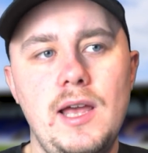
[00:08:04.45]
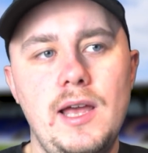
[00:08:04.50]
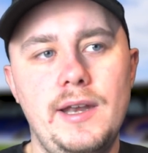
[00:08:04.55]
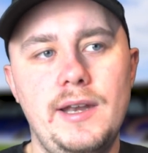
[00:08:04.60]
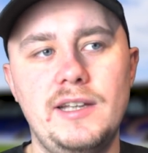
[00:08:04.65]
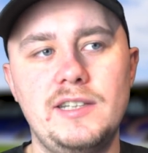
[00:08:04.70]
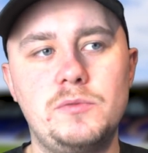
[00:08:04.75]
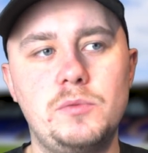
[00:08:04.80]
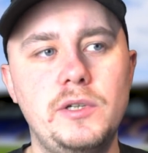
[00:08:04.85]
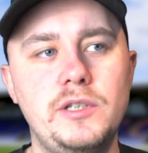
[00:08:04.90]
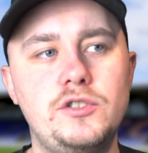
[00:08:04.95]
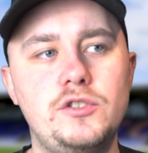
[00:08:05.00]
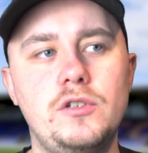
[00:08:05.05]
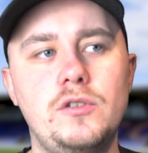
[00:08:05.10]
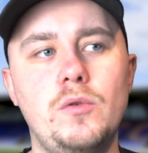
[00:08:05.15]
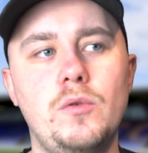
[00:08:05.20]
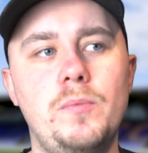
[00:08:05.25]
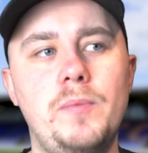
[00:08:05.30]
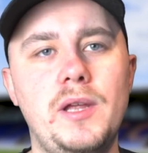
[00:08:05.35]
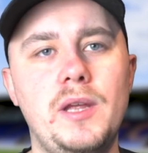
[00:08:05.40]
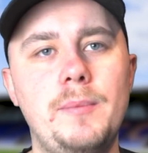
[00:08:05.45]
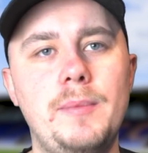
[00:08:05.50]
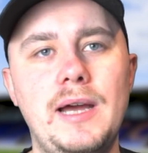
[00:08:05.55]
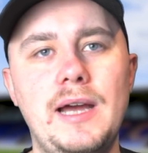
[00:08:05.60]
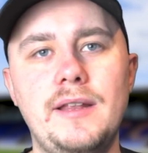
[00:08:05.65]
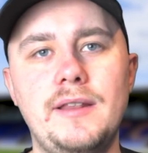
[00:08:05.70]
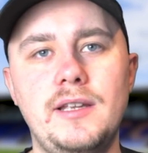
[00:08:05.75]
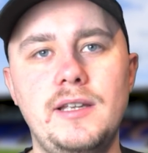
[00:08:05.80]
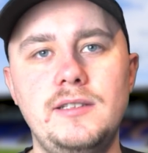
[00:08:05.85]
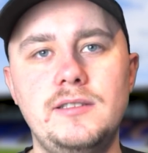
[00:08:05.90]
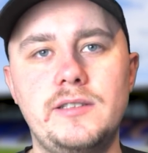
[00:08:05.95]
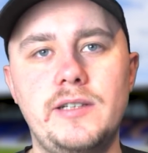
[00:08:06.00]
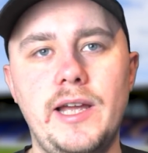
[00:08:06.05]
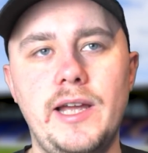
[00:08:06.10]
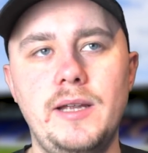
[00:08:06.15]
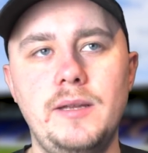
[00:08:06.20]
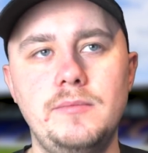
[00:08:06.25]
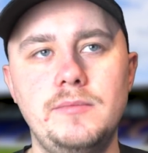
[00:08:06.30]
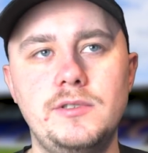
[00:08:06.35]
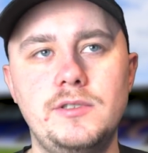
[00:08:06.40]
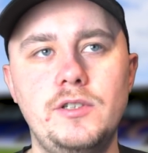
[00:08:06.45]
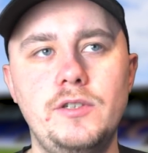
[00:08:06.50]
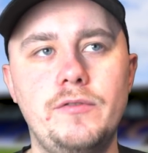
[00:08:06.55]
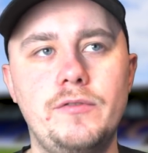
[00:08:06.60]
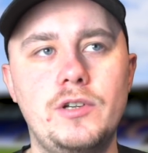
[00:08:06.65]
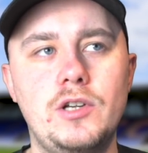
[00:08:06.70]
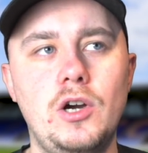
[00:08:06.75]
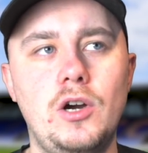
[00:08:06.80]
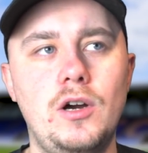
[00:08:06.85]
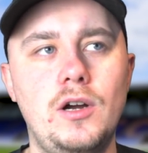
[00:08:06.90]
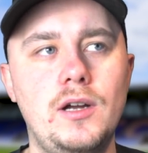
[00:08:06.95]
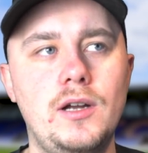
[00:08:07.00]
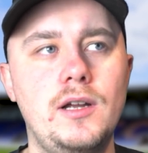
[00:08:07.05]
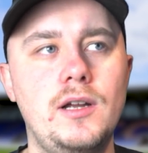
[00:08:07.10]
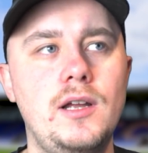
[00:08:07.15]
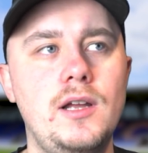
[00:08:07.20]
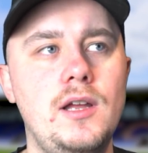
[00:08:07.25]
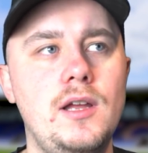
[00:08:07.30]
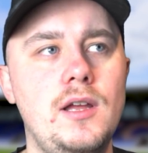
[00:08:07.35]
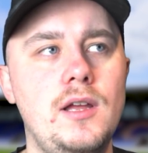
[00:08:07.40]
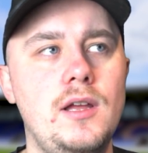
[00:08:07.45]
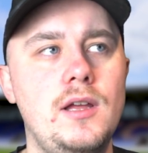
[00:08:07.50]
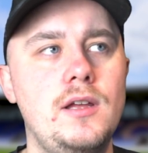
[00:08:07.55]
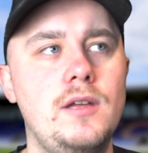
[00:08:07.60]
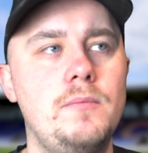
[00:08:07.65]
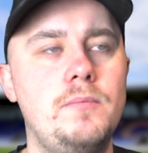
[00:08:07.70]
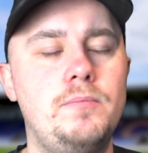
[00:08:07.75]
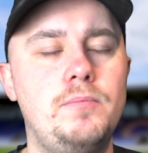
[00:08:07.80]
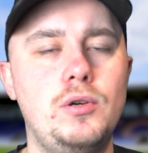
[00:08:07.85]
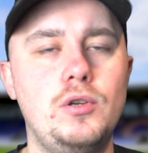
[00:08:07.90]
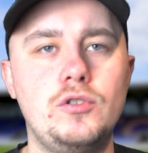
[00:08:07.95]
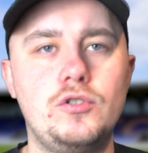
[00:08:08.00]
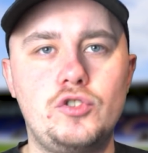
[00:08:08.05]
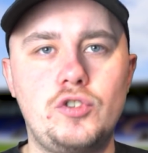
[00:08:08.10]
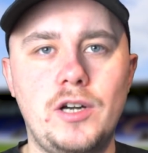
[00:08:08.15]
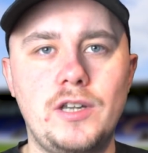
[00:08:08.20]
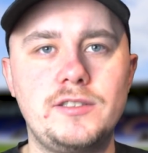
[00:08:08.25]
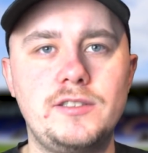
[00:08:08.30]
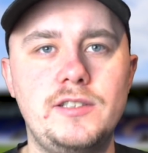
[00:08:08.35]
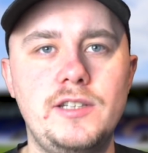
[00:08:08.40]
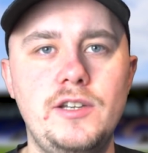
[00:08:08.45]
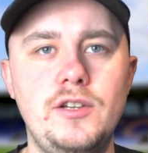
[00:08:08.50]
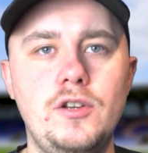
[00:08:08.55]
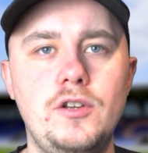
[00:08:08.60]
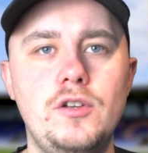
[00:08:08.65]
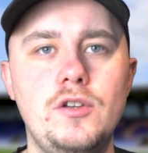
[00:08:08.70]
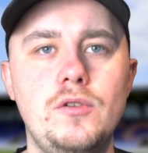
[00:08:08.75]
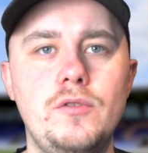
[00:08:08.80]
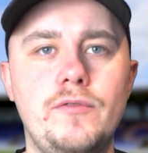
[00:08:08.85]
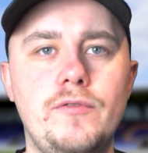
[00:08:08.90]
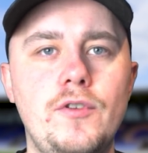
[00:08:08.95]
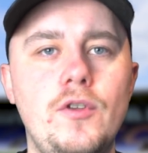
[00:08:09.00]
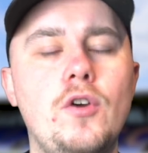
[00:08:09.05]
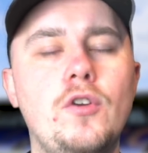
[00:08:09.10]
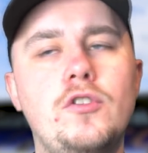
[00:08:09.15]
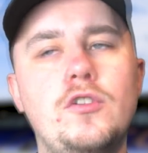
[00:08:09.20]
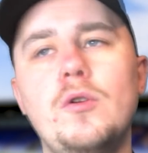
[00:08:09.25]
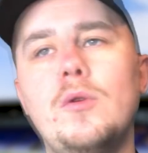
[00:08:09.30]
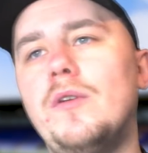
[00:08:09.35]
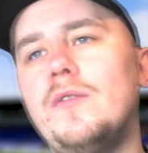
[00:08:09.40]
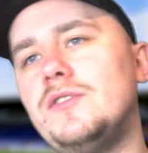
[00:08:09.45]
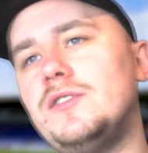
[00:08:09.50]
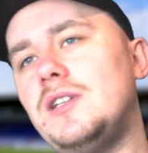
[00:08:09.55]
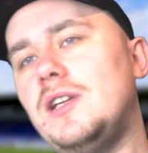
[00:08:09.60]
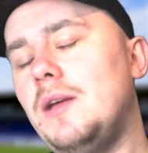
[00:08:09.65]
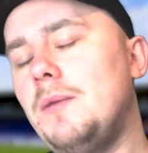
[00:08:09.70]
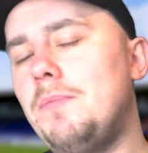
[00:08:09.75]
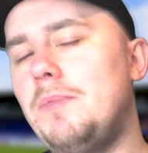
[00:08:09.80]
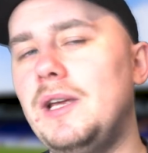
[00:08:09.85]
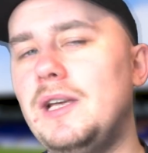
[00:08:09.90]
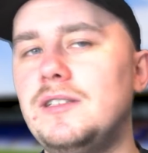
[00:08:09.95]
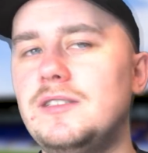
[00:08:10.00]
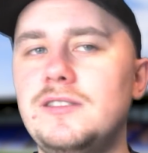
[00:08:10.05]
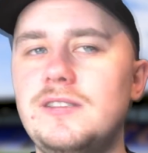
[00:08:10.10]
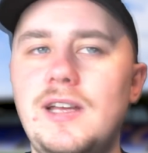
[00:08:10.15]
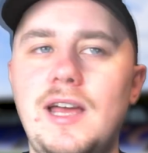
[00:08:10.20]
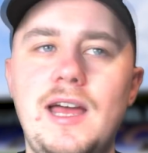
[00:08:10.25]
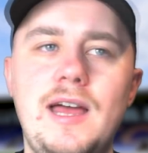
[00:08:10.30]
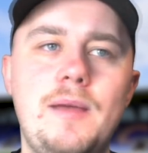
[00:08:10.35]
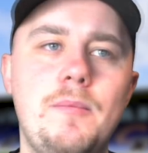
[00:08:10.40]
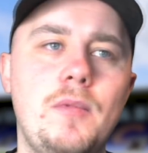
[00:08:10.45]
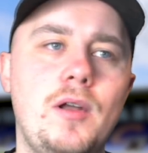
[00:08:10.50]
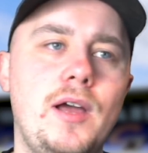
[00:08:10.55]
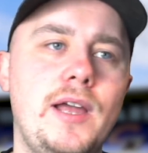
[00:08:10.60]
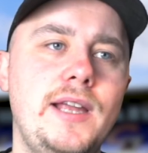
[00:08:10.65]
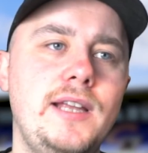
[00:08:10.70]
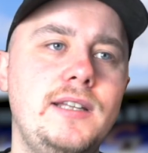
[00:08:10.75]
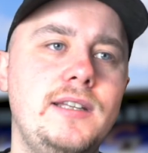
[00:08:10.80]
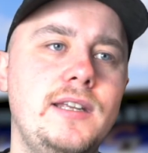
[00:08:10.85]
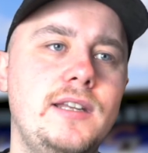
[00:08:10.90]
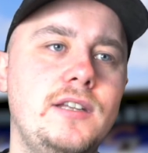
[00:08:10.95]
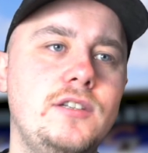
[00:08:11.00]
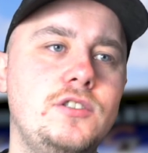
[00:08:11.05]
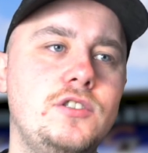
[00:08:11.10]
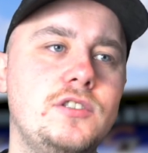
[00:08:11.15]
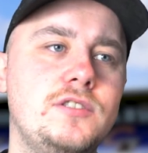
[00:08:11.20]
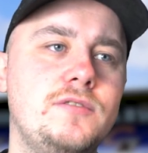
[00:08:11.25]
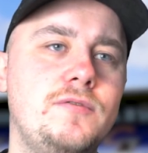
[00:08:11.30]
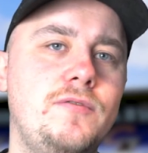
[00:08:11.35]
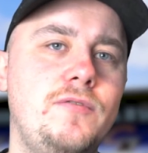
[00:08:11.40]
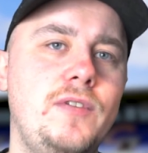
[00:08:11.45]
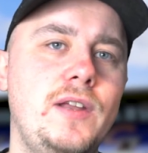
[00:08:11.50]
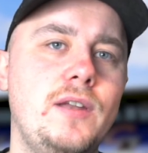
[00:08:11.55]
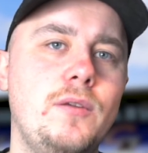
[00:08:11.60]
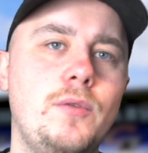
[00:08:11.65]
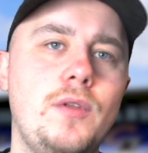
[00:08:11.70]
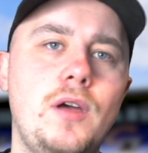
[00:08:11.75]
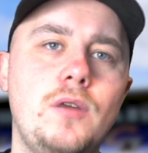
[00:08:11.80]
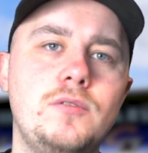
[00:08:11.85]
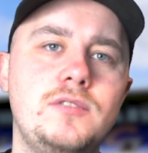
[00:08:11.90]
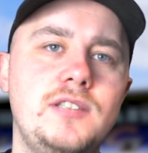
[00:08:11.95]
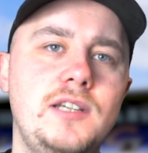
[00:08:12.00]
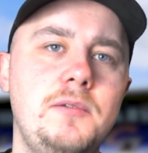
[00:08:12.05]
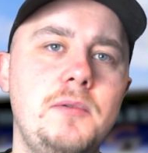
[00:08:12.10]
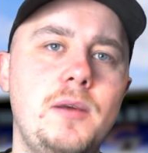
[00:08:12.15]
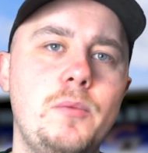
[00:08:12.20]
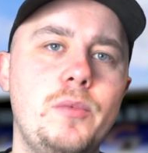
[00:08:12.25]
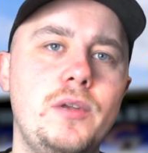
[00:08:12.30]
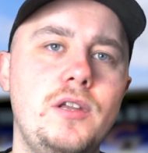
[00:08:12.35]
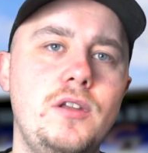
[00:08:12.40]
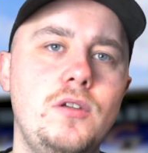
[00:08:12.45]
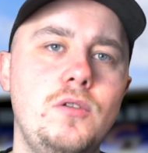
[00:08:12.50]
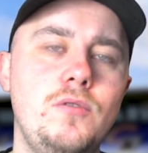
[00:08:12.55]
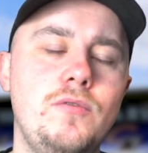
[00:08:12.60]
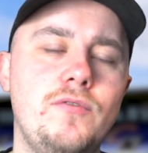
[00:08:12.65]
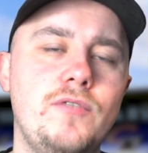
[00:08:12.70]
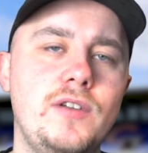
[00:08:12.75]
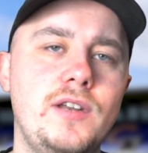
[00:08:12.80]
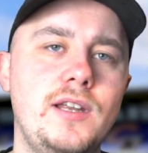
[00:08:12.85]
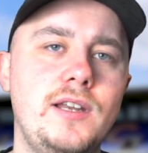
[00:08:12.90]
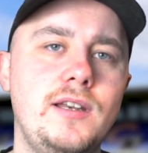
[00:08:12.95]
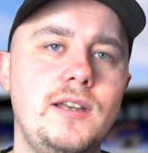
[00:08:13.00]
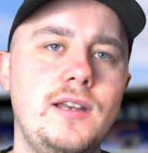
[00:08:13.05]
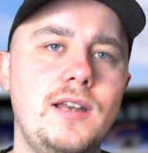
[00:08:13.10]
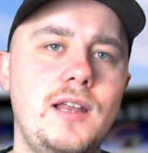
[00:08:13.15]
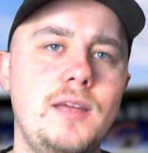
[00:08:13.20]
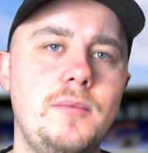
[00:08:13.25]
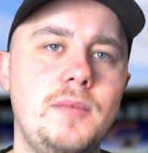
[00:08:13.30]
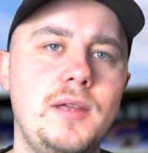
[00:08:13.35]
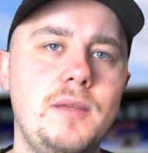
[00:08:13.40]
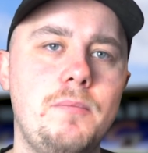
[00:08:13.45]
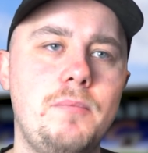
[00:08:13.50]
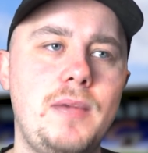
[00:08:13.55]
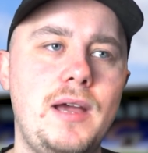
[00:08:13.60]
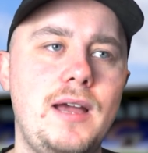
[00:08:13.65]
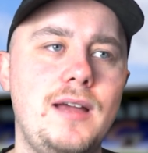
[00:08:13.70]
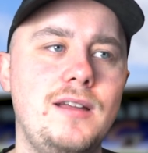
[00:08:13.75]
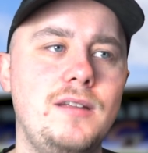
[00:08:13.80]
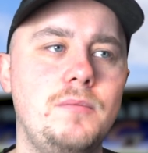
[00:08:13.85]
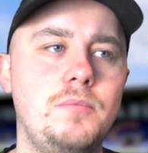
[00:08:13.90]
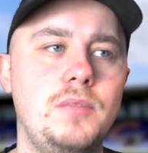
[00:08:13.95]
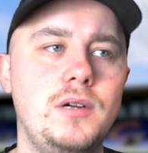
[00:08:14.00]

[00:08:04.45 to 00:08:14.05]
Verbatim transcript: And that's what it should all be about these games. You've got to put trust in your youth, not do obviously a big Sam like he did and just fill the whole team up with youth and then let them get battered.